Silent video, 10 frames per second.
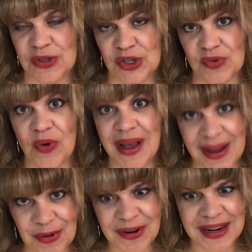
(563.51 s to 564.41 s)
which is why
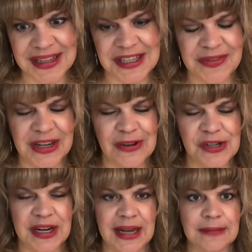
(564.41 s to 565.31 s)
I'm creating this video
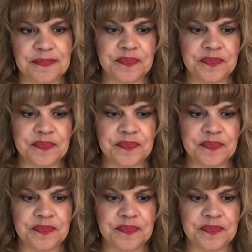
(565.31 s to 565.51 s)
today.